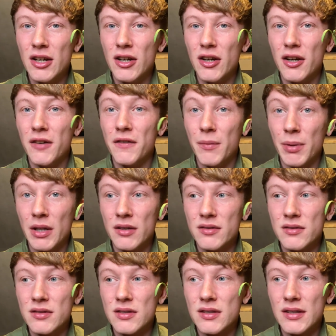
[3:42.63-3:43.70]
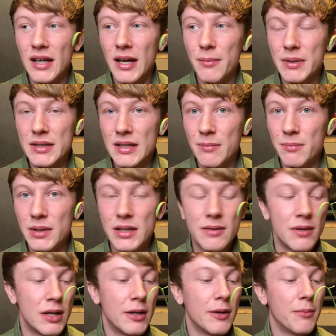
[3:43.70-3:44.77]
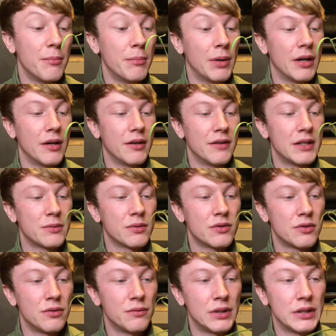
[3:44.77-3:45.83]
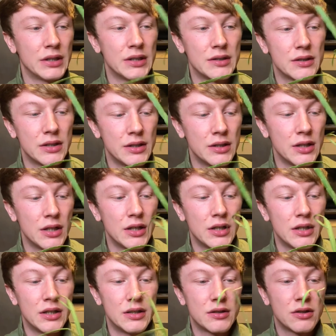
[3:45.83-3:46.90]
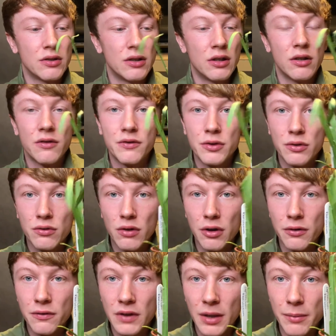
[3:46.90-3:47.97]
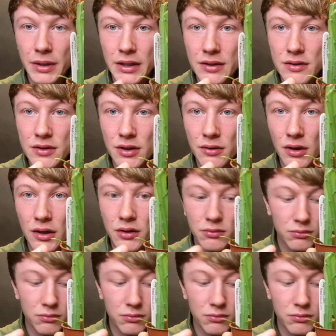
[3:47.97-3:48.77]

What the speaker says: of the plants that Emma sent me, but this one's doing really nicely, and it's got a lot of new growth coming in. So like,